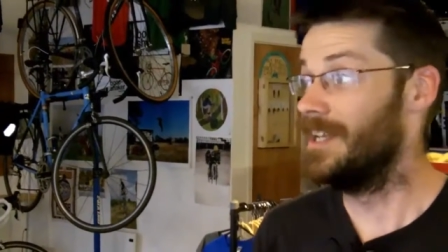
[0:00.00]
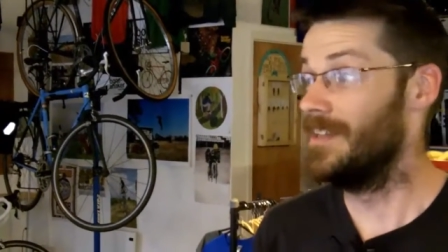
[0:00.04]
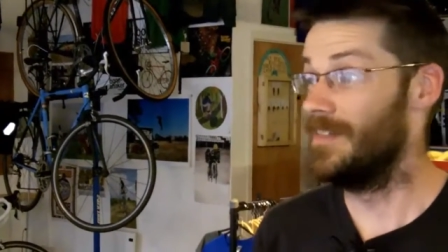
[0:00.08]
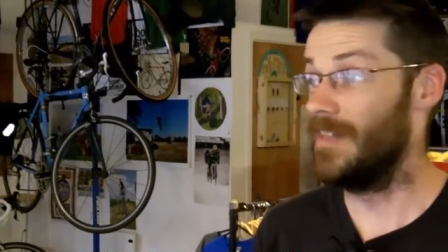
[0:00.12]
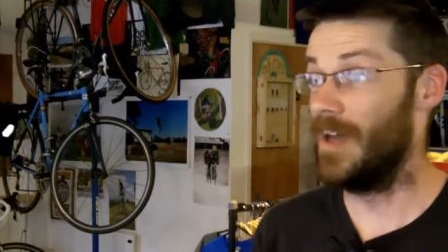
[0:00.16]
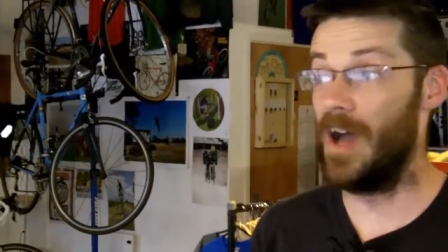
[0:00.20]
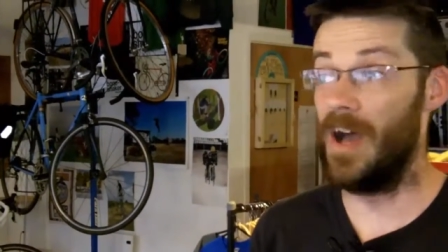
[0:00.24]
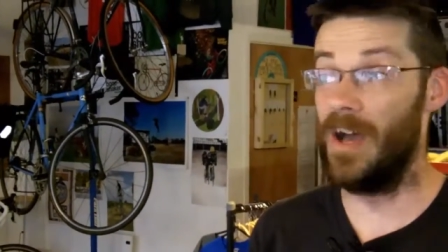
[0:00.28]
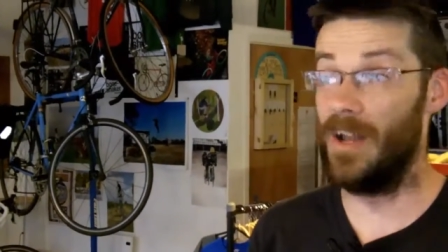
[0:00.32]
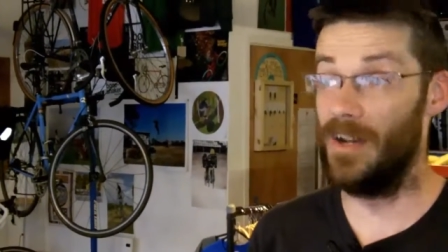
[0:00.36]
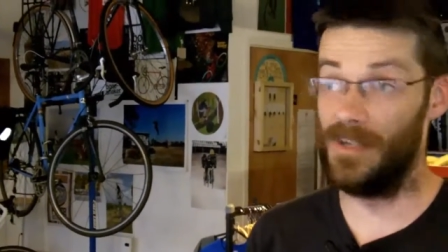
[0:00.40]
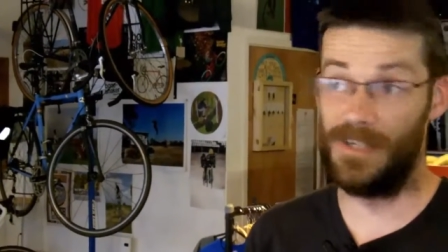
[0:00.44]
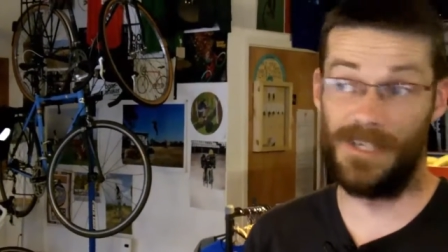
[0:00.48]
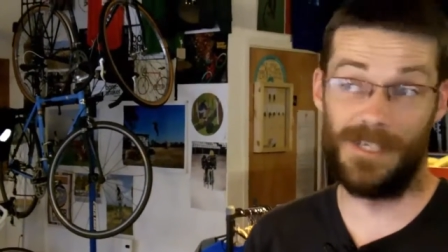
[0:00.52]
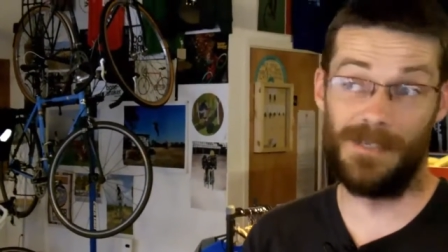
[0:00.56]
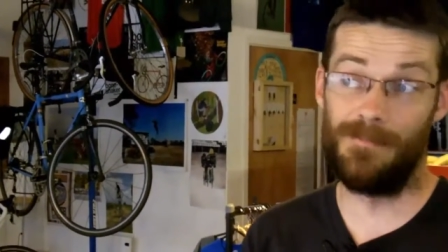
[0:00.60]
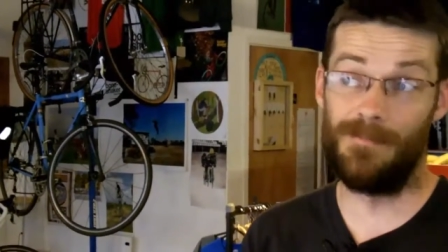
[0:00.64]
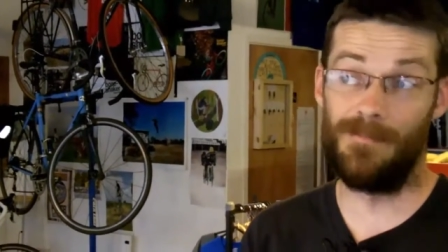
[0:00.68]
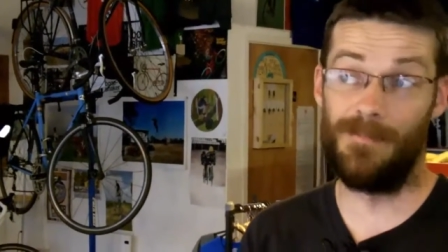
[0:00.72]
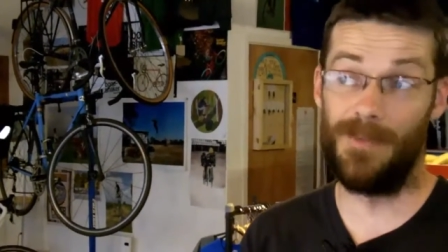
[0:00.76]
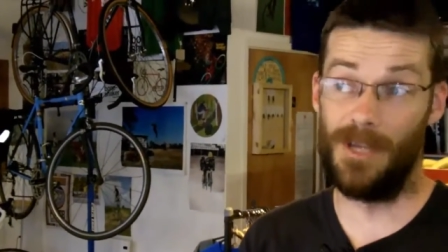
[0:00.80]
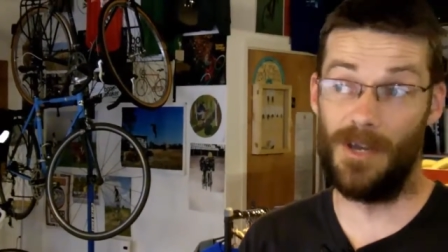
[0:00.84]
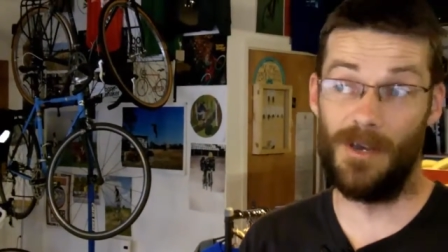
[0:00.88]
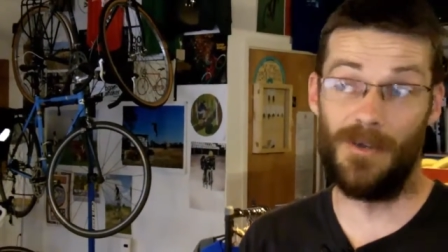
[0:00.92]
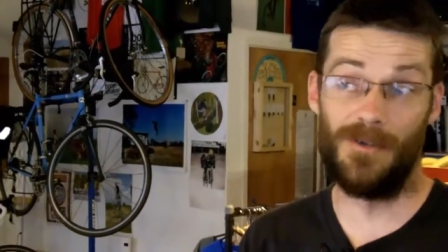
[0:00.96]
that are looking
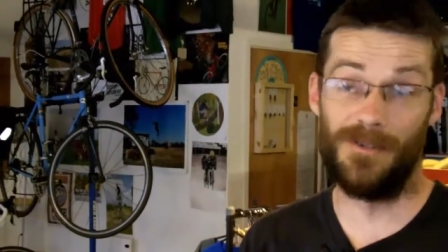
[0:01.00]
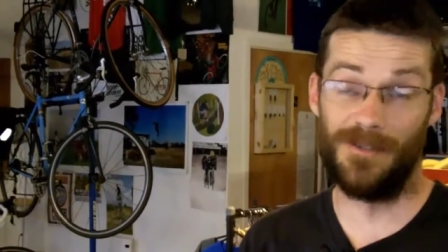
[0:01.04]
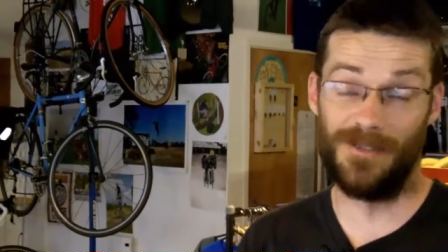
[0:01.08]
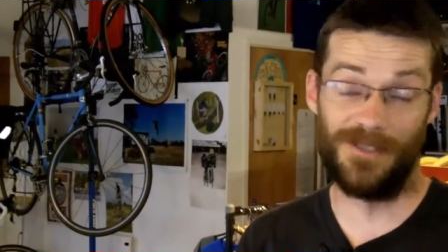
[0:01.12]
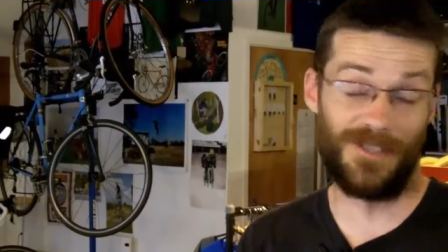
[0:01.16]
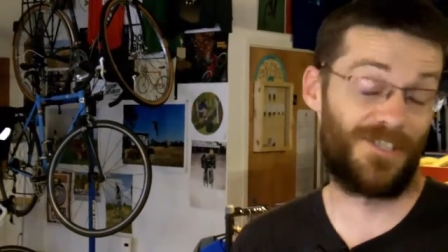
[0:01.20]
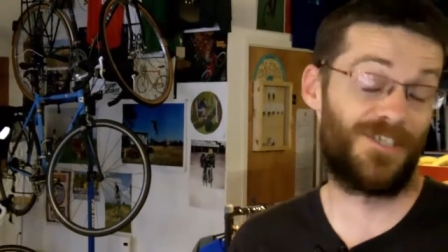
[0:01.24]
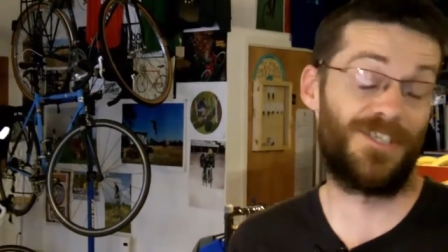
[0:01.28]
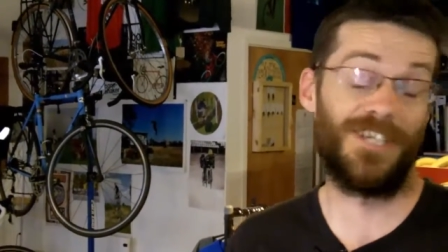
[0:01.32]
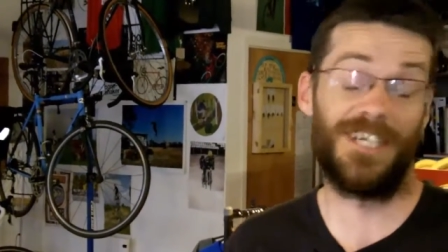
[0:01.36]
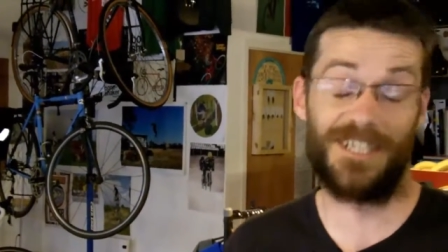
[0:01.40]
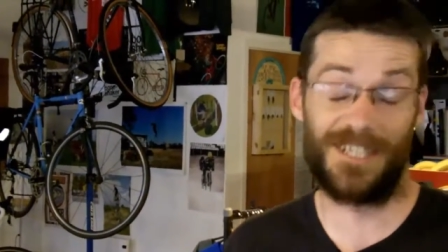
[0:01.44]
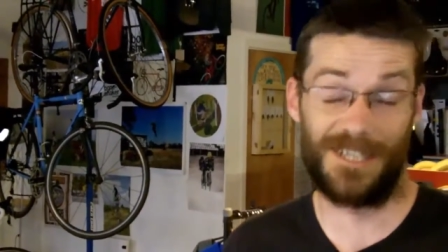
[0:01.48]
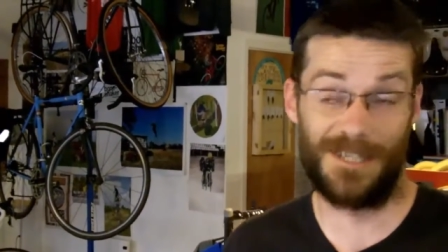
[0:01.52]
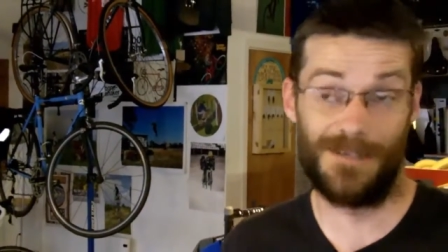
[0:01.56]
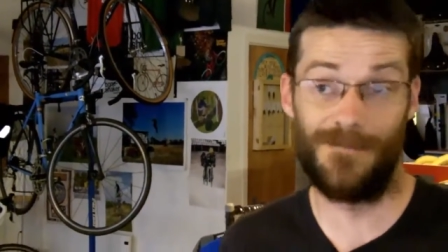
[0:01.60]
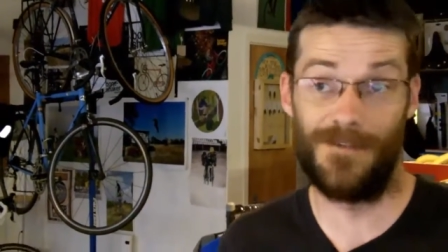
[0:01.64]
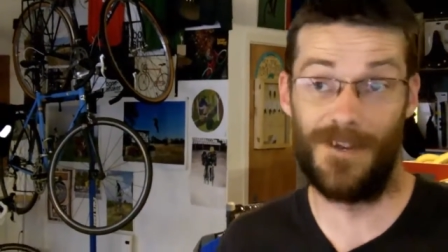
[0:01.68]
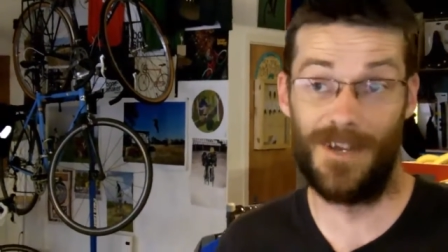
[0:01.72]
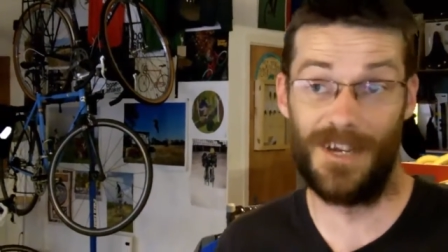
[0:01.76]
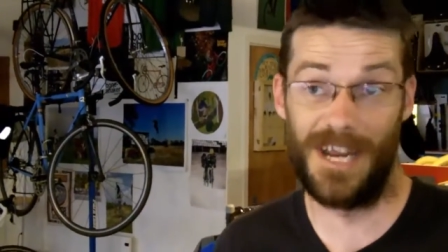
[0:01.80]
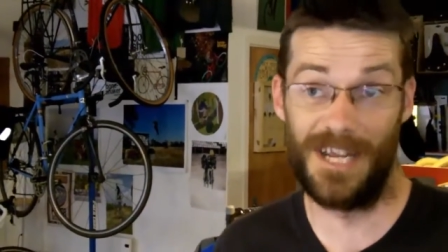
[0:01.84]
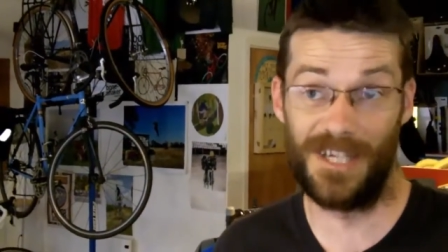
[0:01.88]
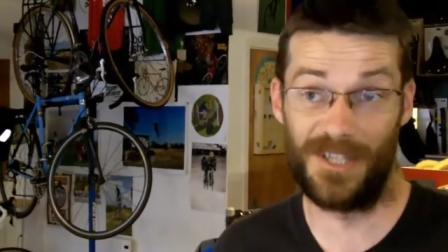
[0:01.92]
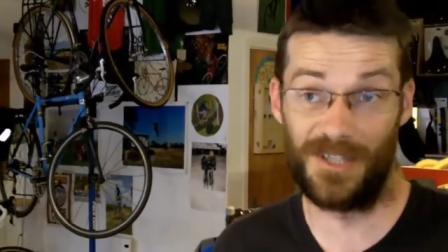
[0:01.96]
beyond just the
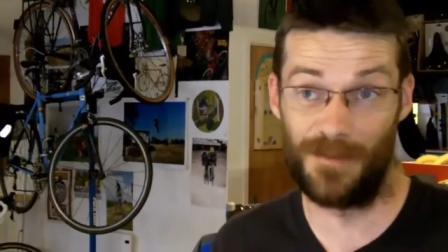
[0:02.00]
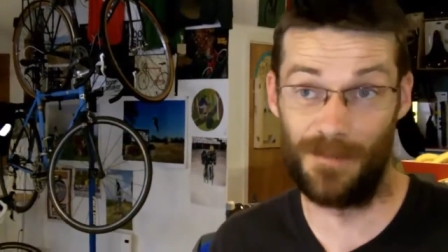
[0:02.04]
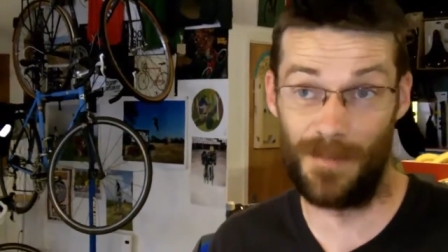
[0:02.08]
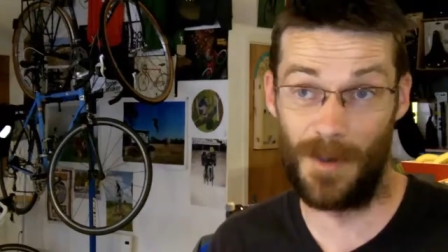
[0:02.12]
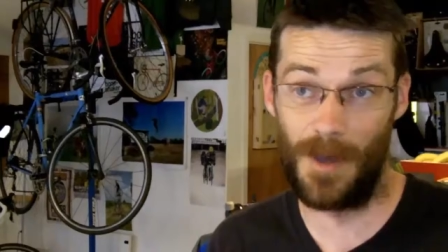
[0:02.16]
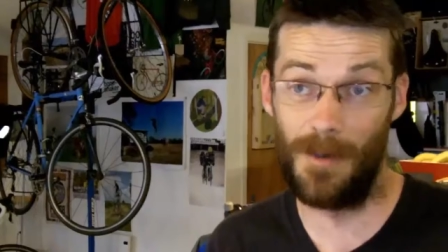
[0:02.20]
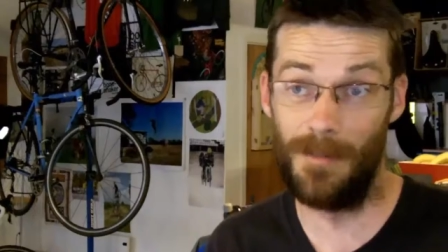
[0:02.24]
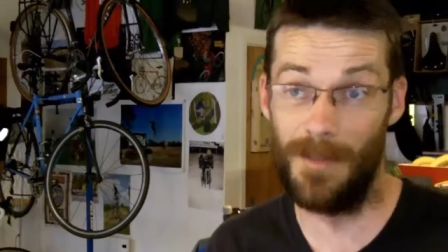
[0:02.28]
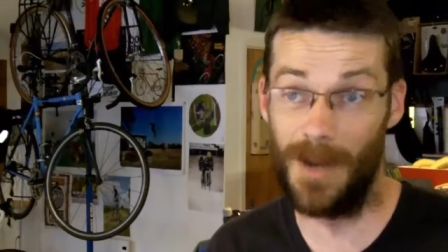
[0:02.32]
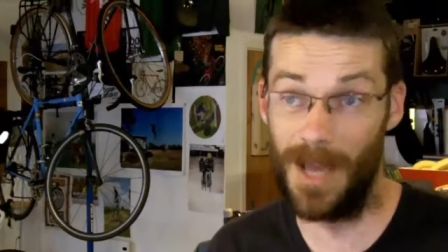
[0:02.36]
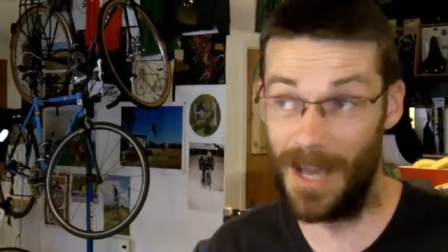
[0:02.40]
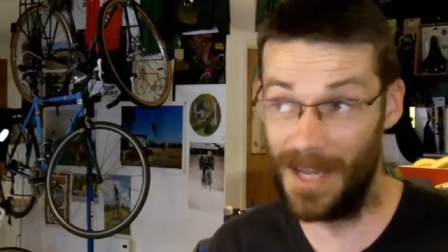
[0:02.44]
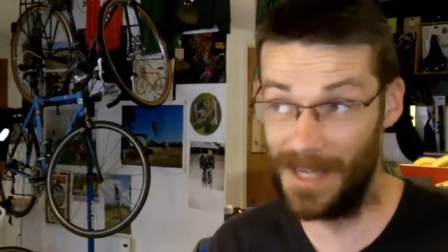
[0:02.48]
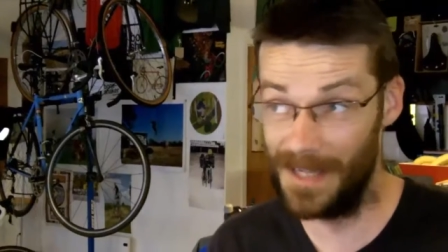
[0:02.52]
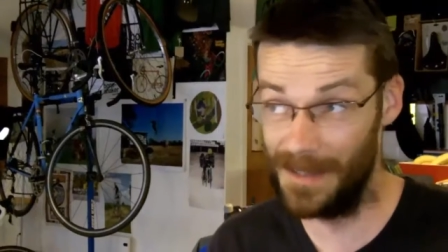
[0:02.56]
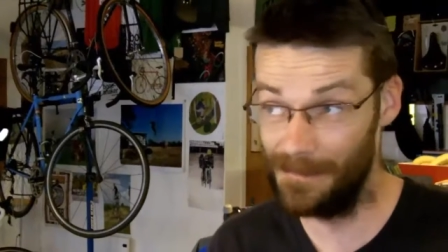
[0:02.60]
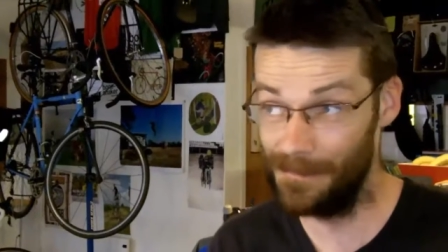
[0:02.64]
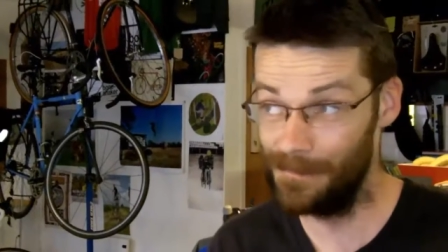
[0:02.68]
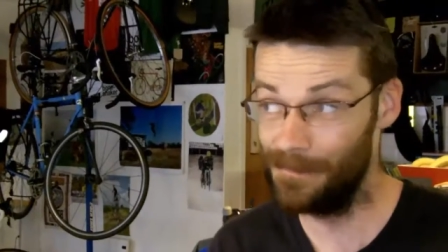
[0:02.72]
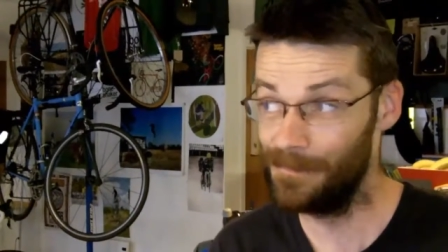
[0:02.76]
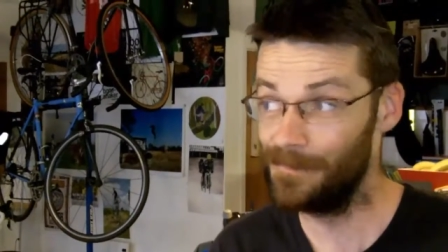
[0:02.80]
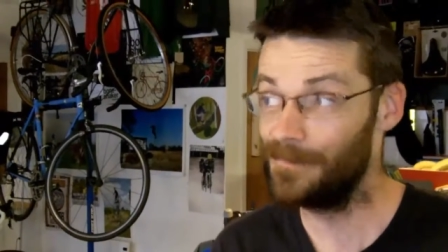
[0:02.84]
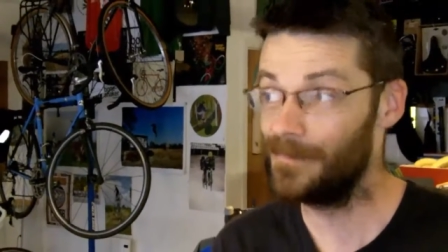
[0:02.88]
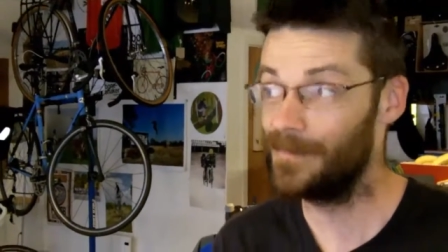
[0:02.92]
financial bottom line.